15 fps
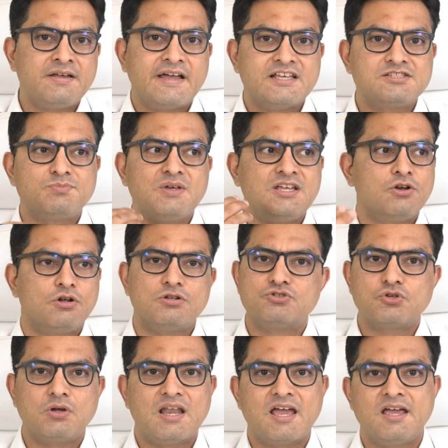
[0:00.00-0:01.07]
has been
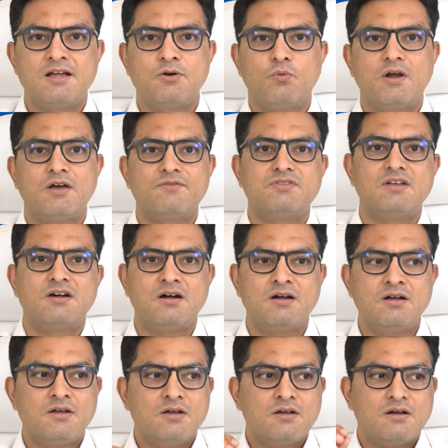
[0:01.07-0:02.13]
also like one of
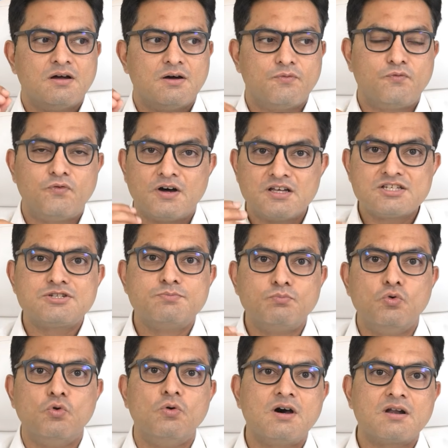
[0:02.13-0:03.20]
the first
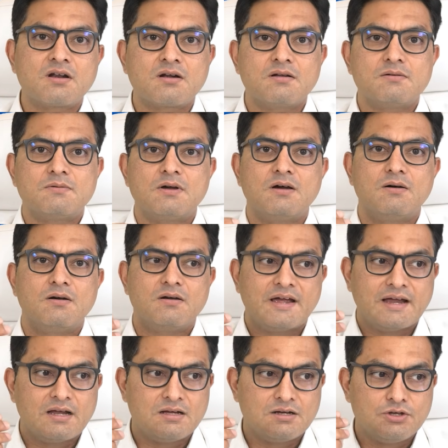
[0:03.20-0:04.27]
mover
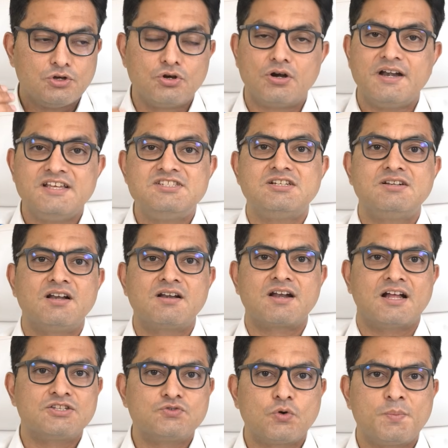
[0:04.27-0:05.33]
digital
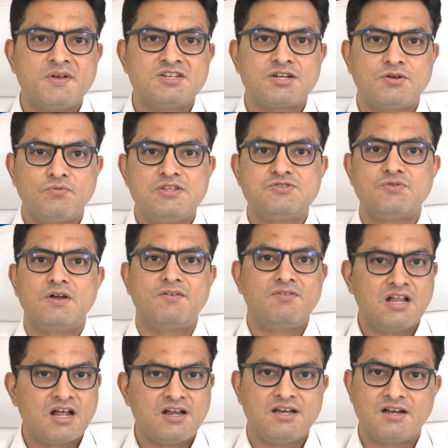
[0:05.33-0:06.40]
transformation which we have
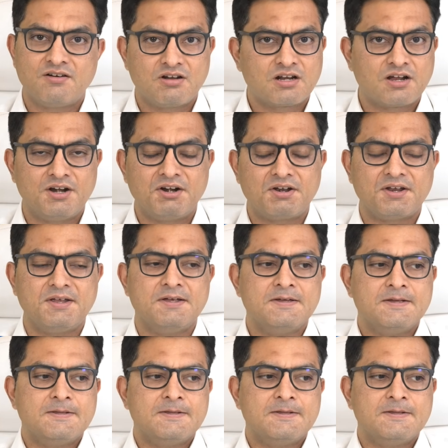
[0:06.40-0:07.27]
done in our country.